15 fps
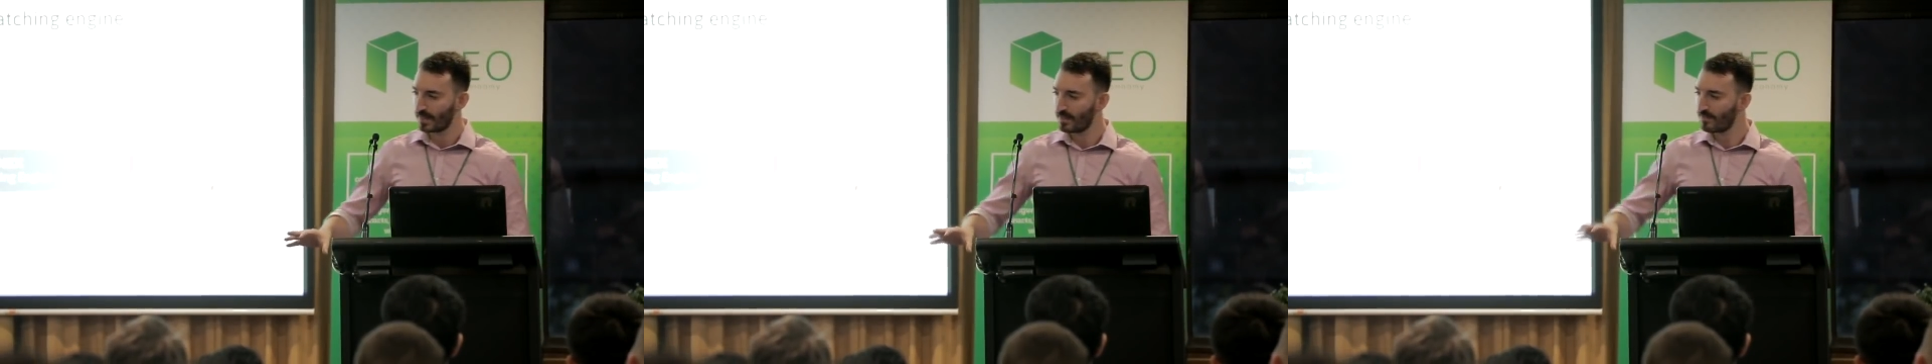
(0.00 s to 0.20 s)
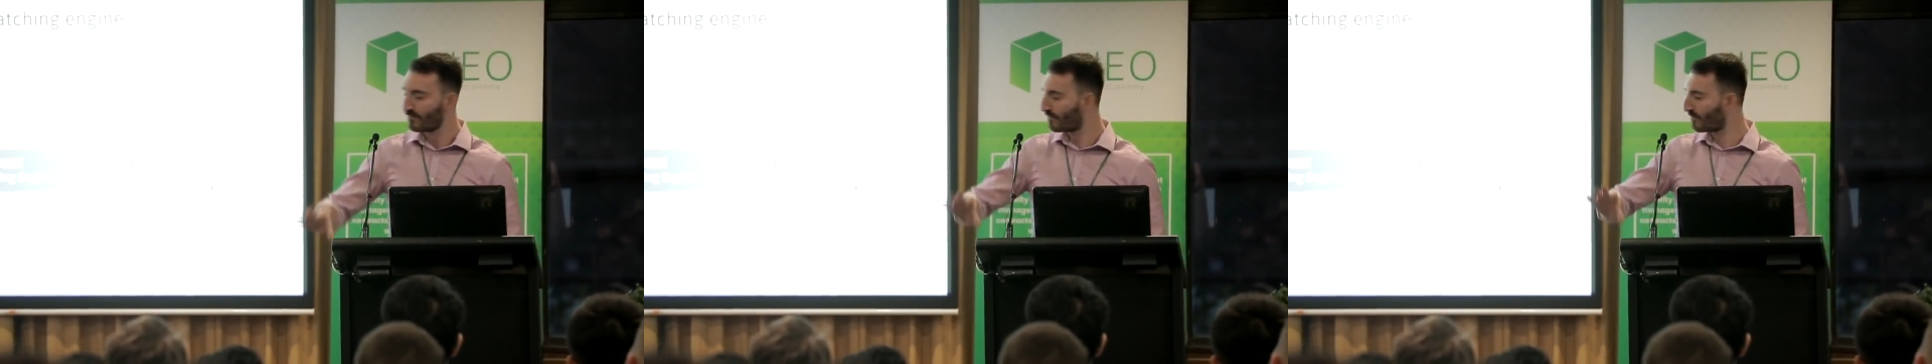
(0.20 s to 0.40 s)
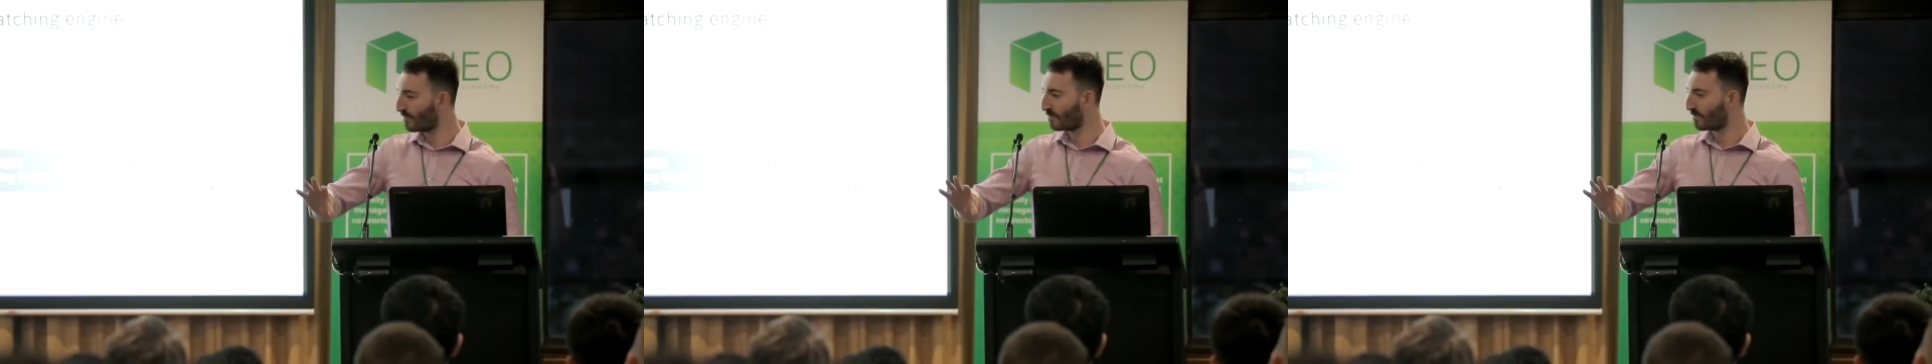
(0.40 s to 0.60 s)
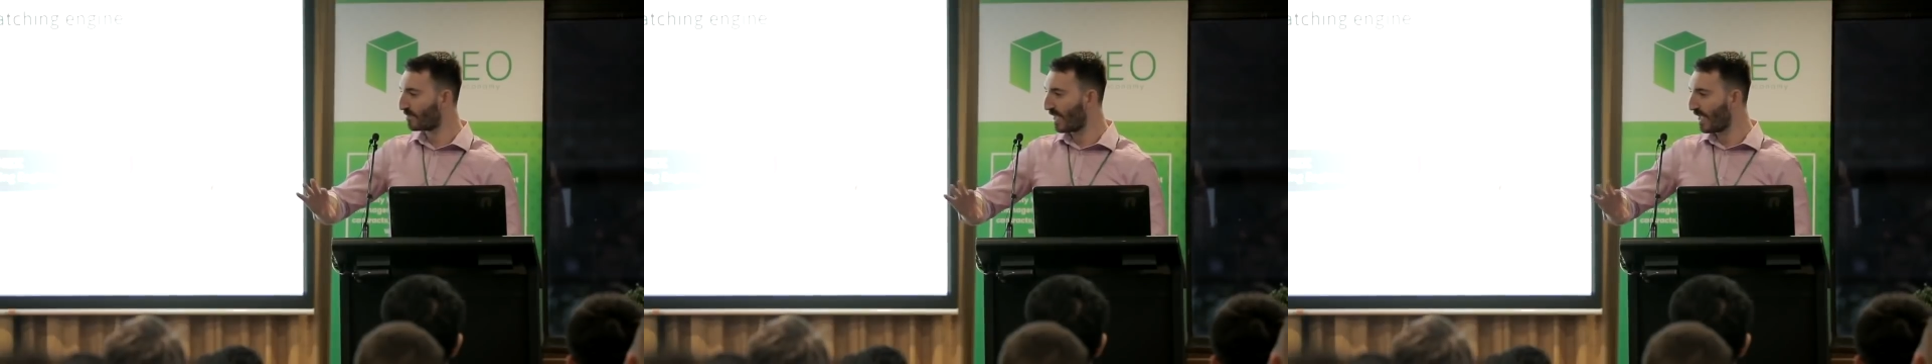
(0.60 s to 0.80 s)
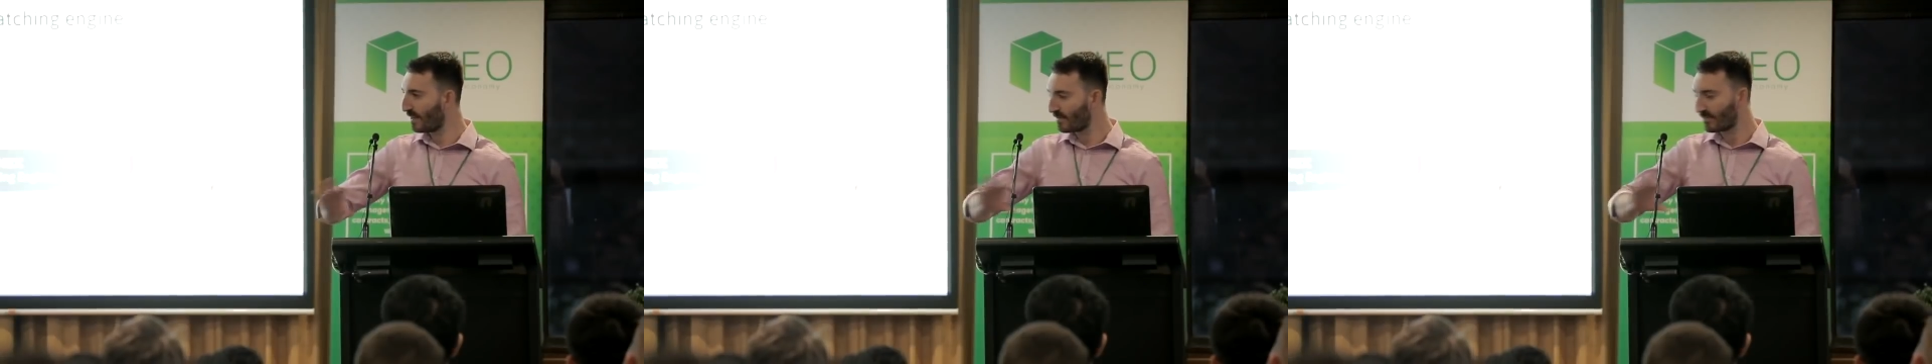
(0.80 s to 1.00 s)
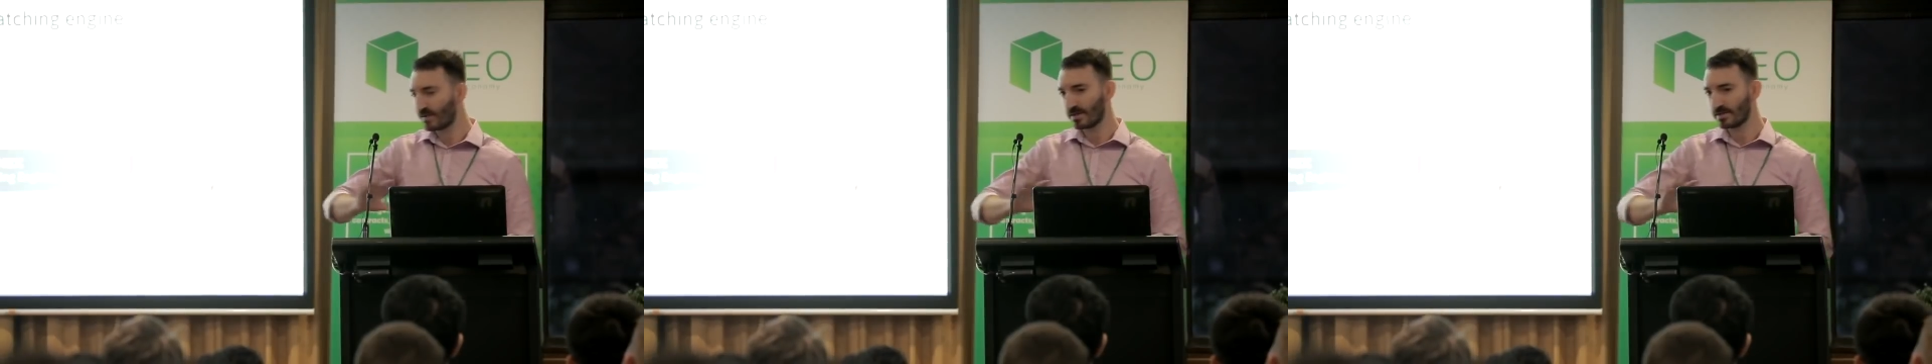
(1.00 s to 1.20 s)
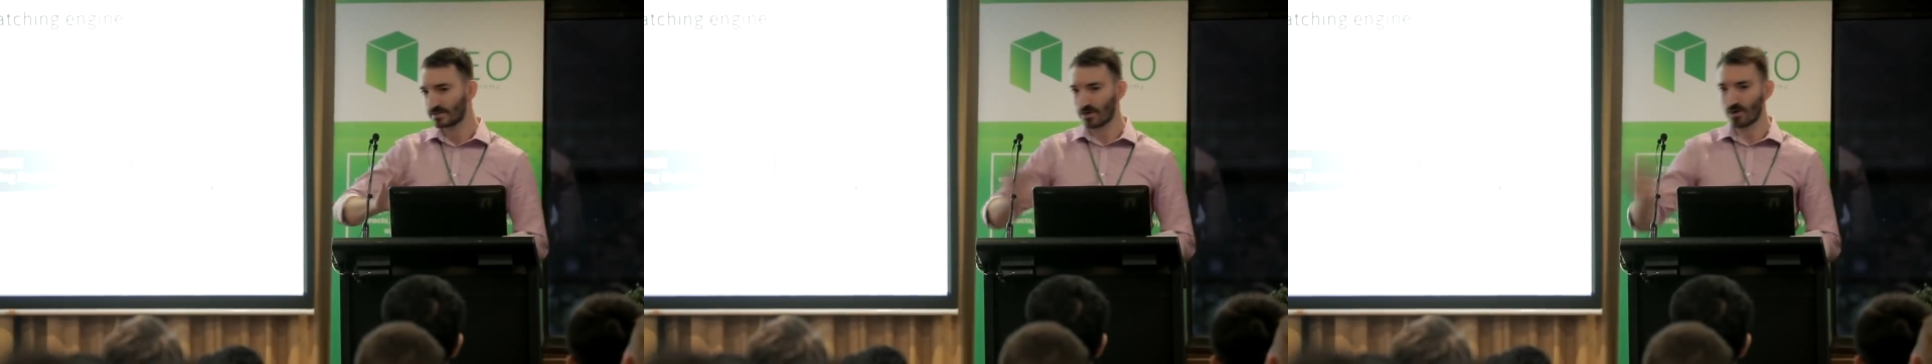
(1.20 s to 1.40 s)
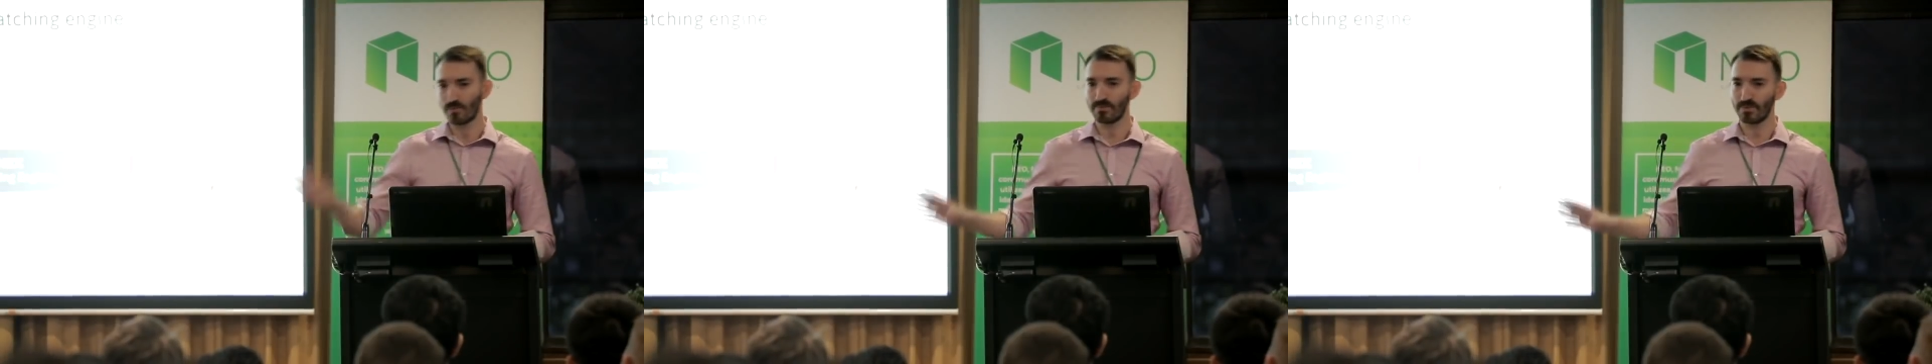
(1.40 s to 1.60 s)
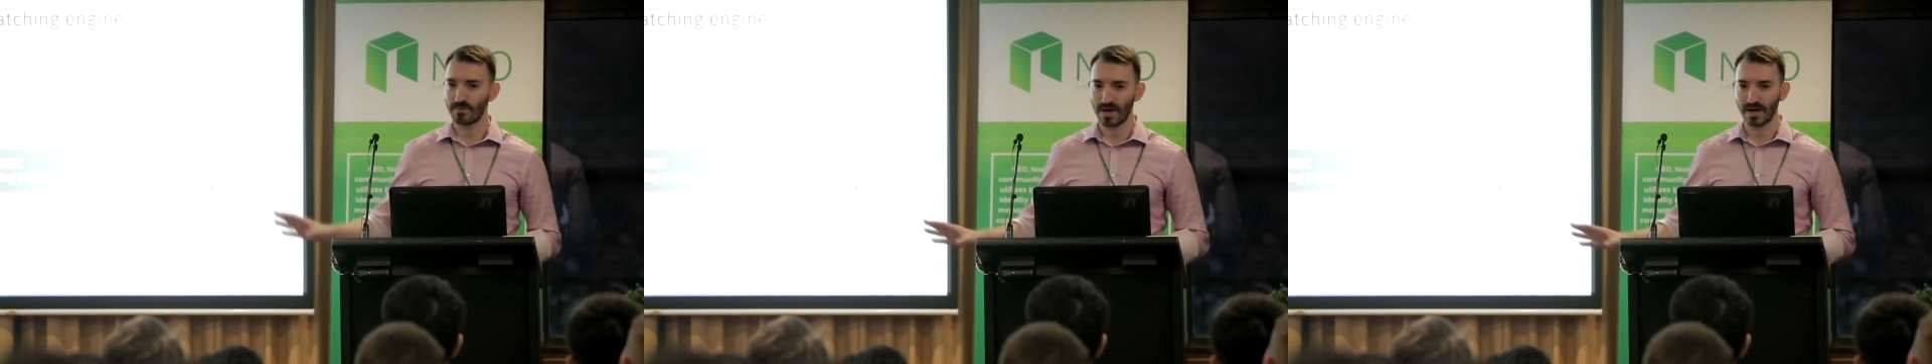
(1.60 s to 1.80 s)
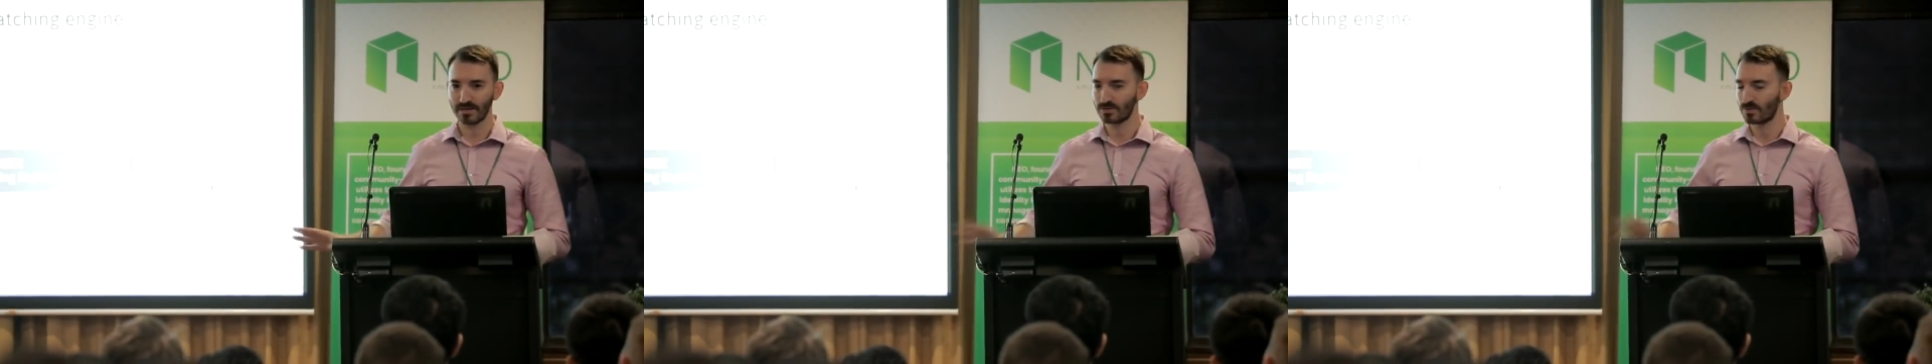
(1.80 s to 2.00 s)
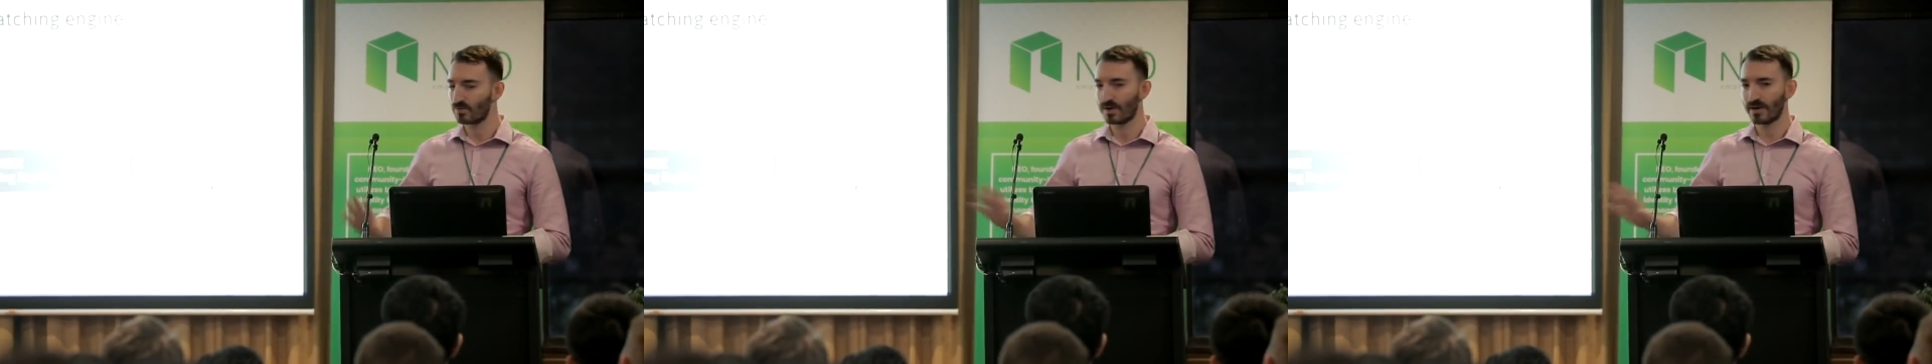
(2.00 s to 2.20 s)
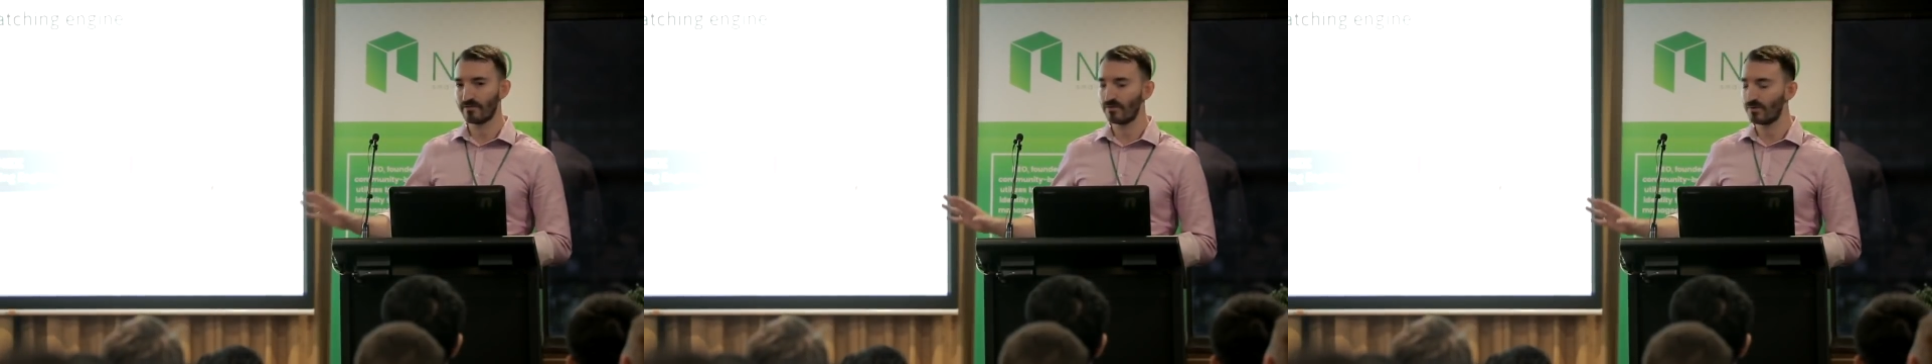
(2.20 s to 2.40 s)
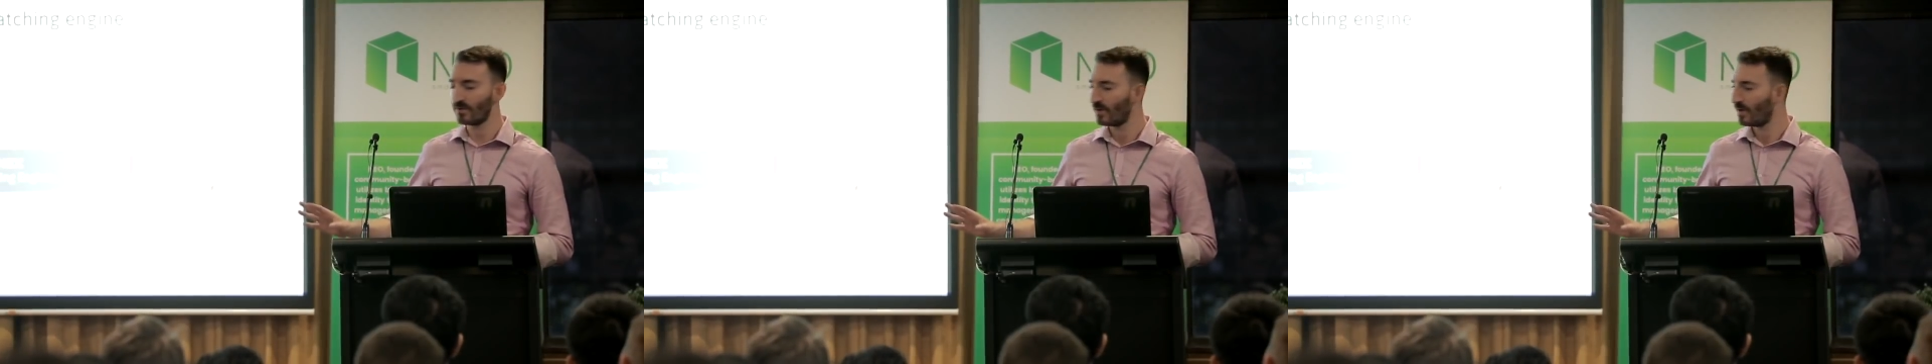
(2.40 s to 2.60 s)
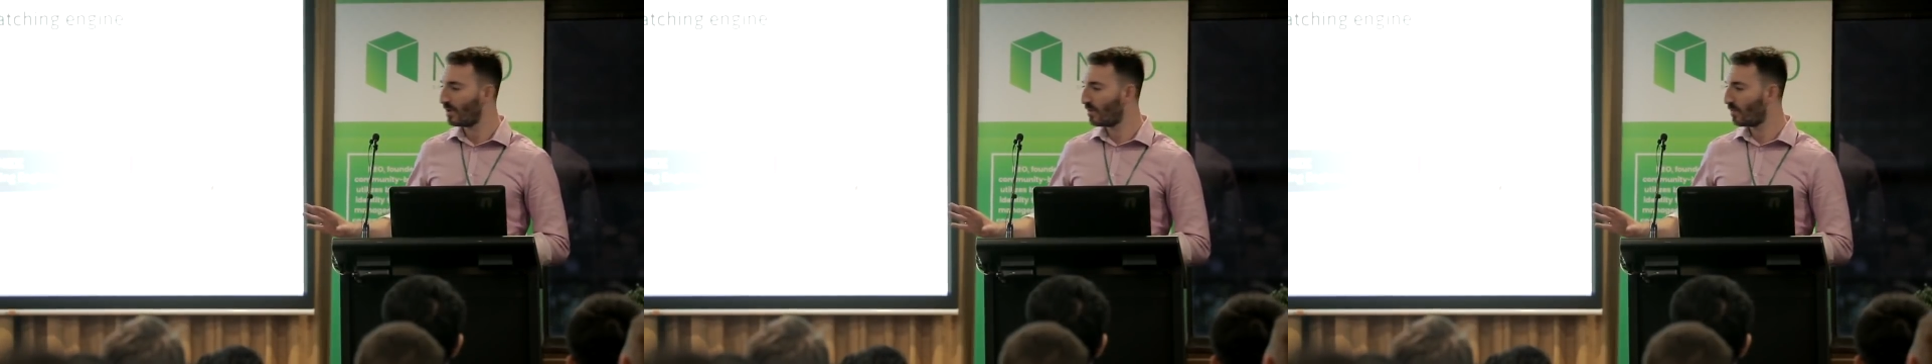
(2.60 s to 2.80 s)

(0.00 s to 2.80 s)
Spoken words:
if anything is compromised or whatever,